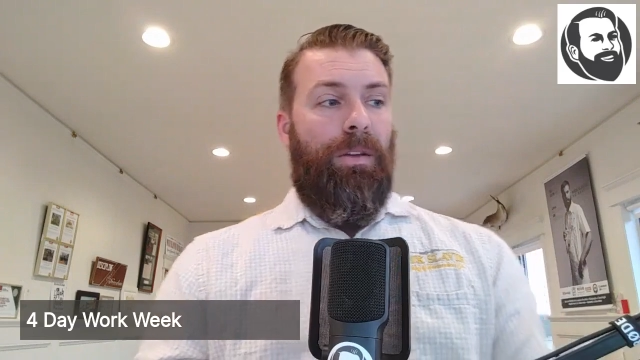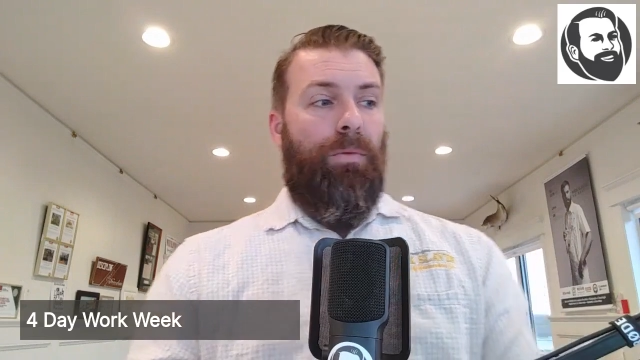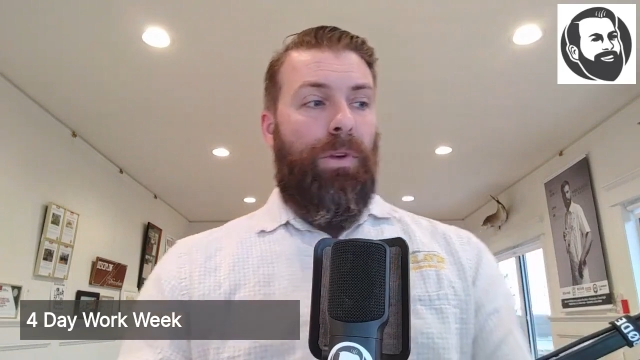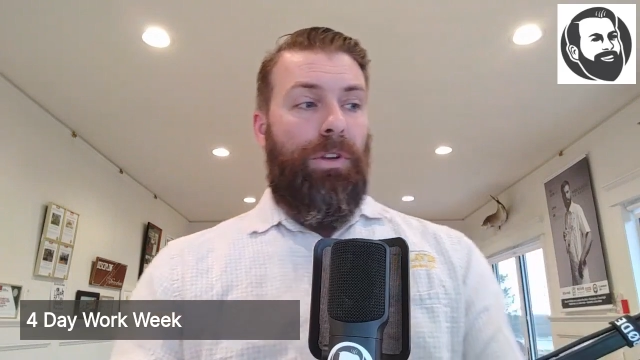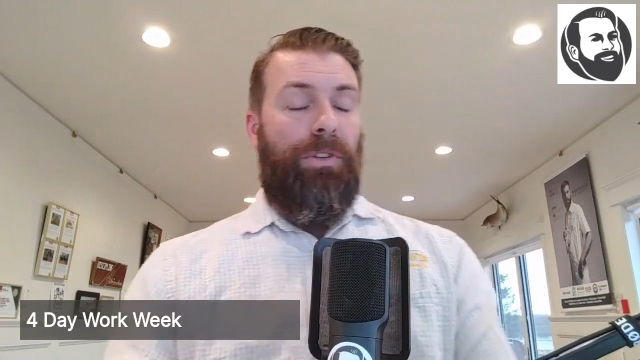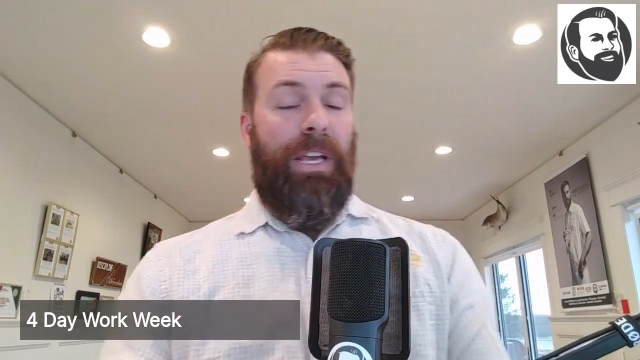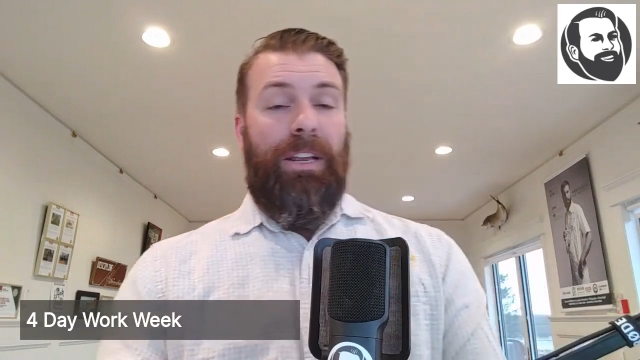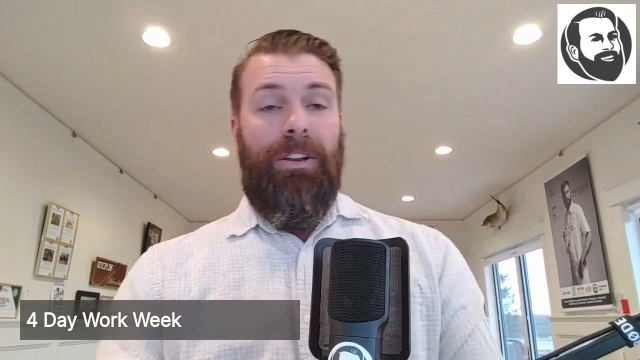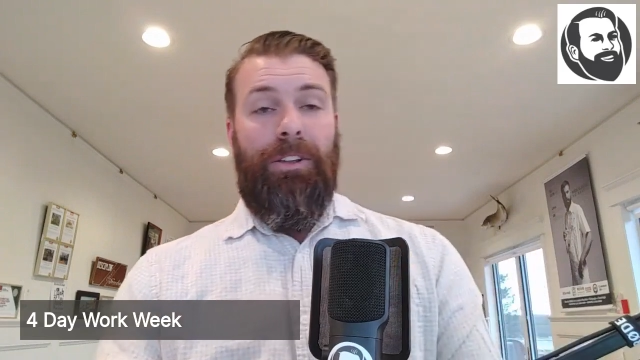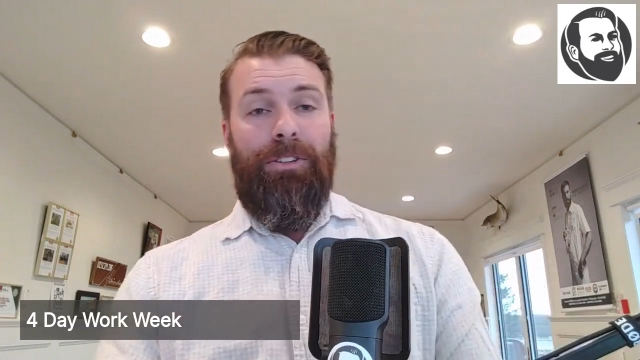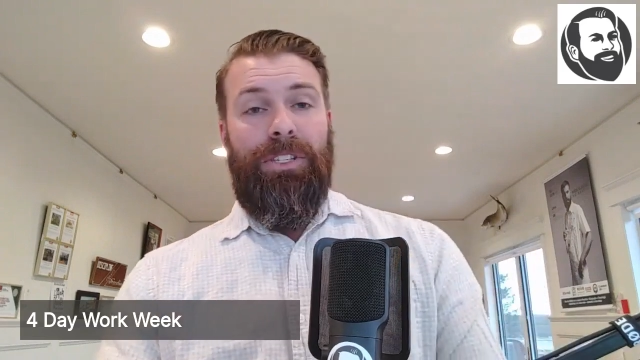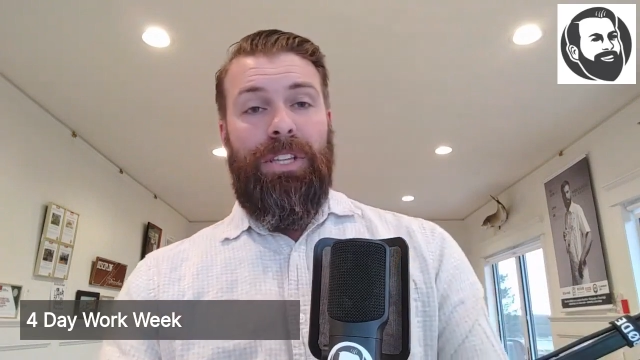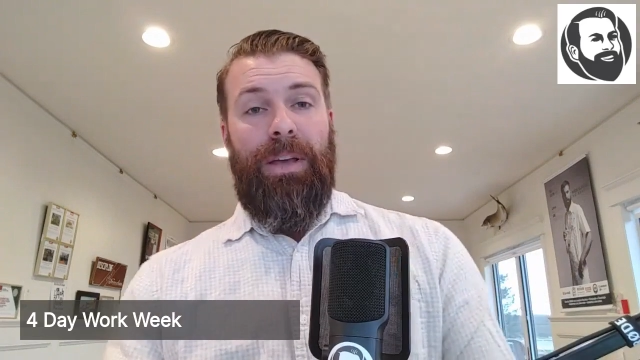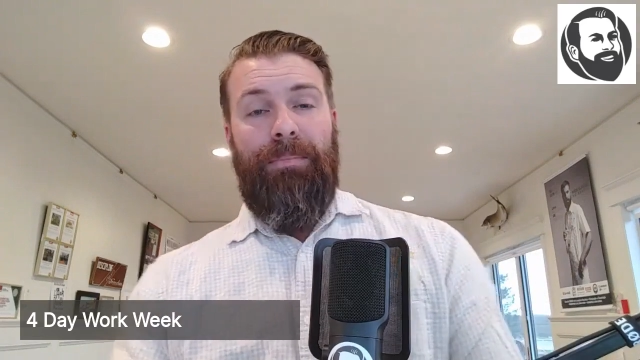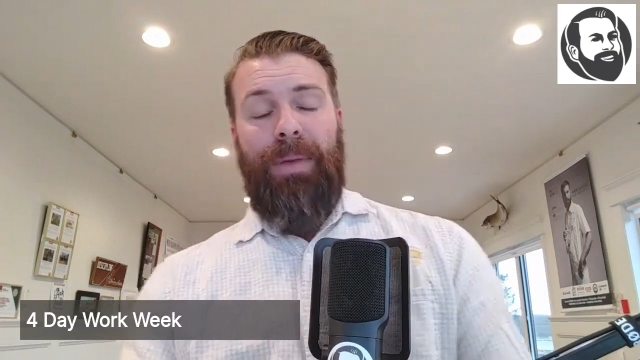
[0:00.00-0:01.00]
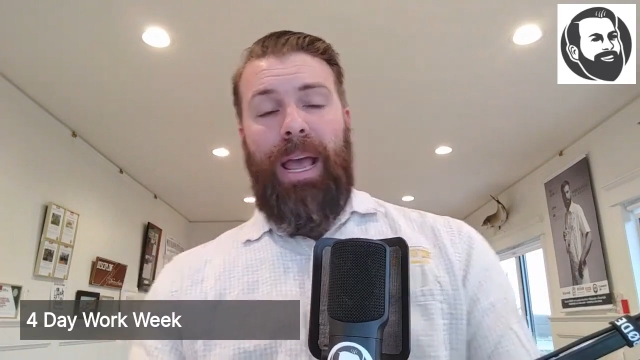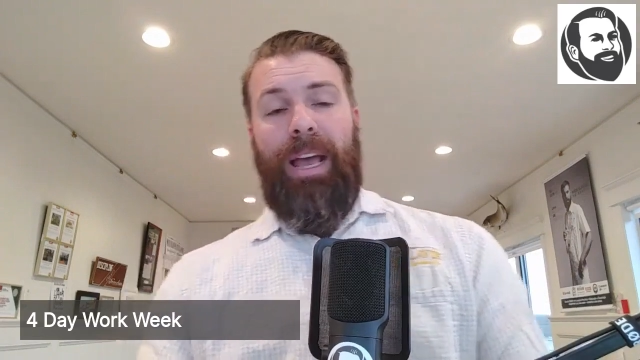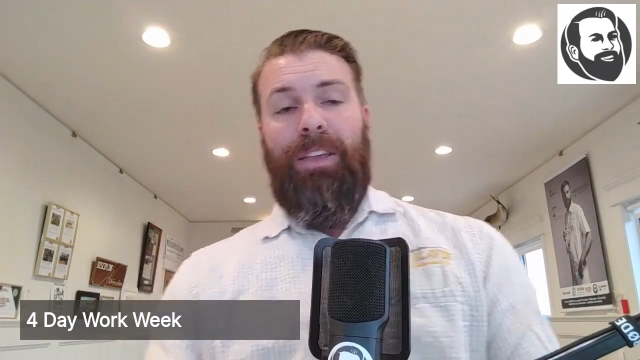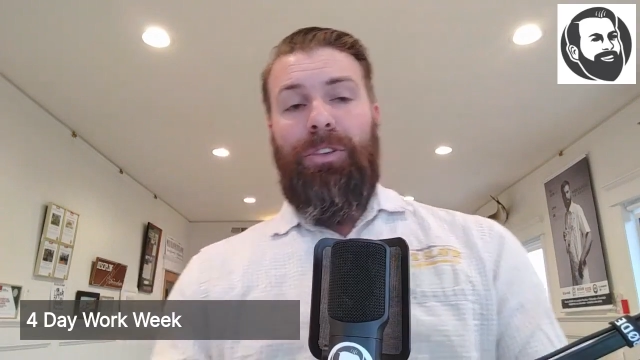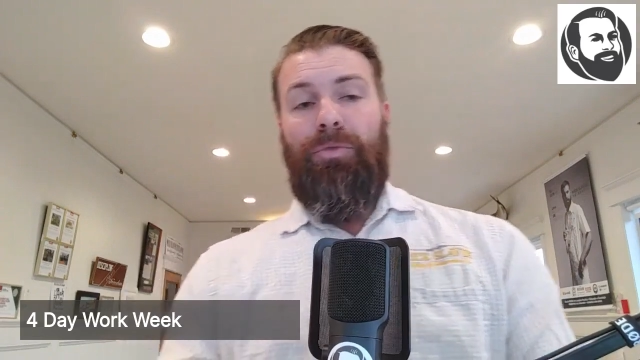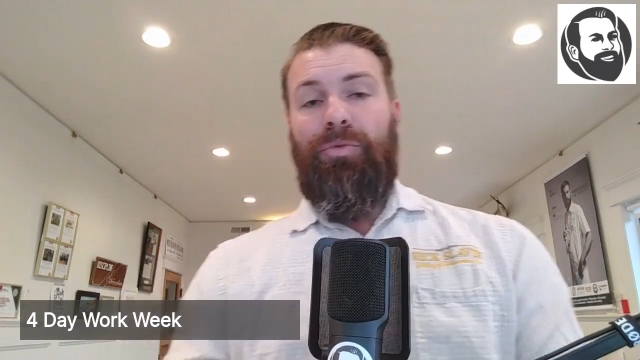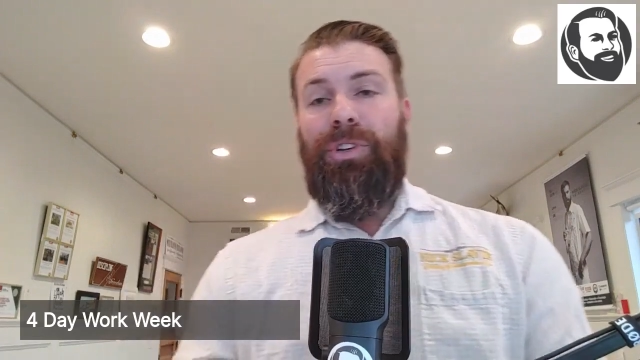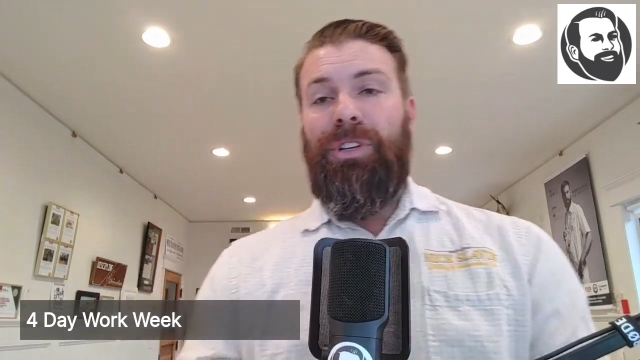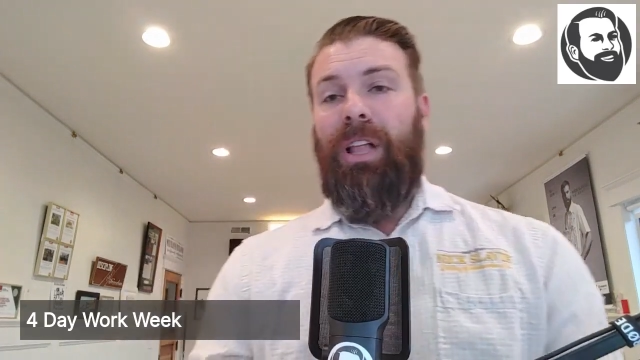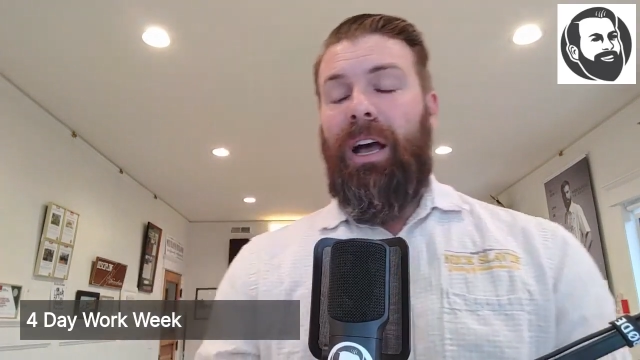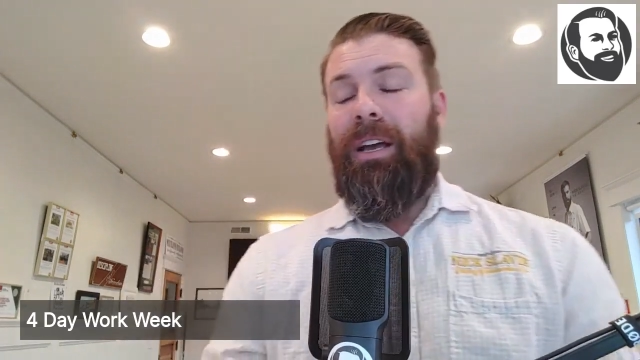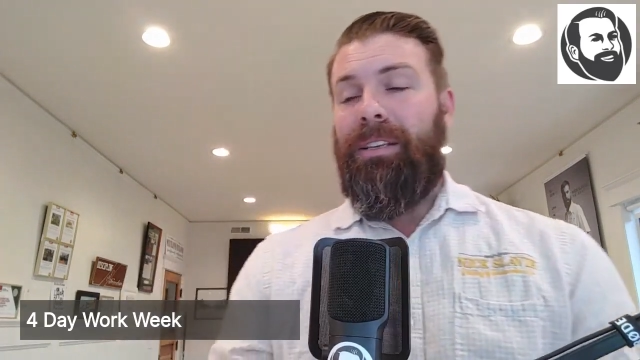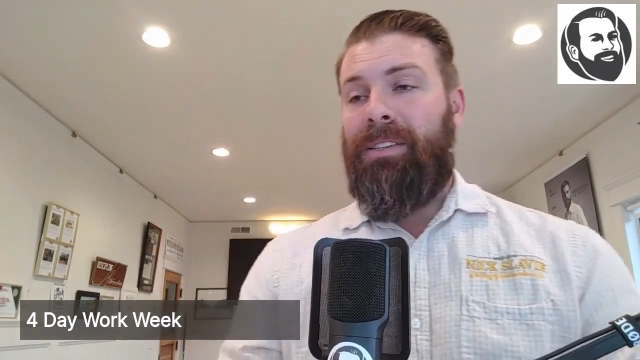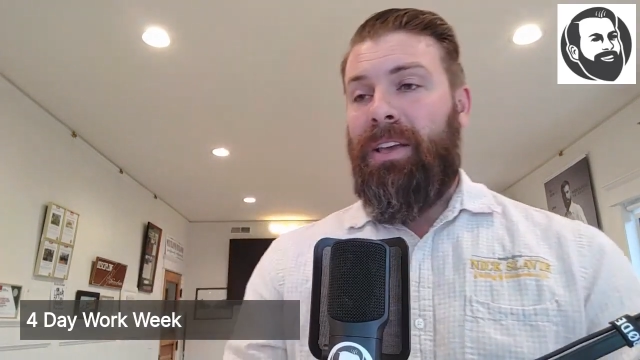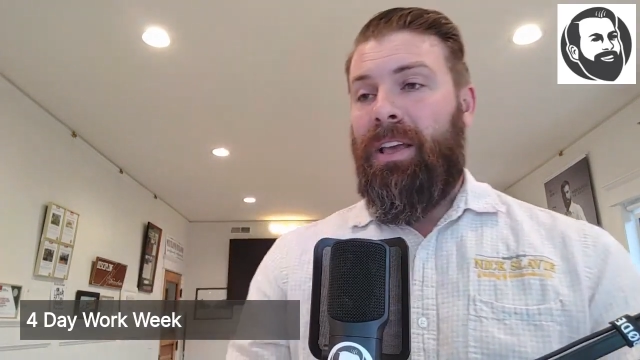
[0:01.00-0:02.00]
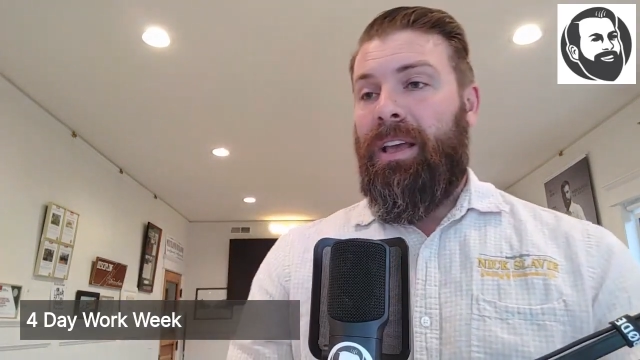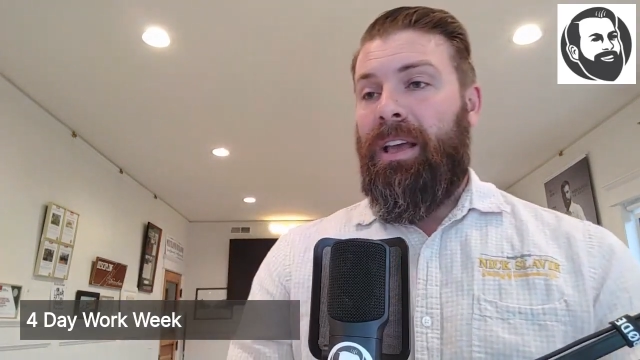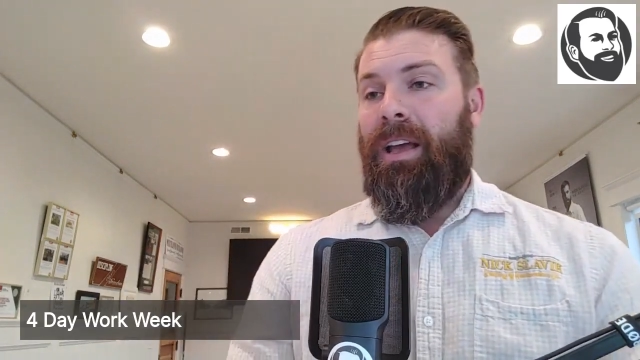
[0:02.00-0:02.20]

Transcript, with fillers: When you take another step back, you realize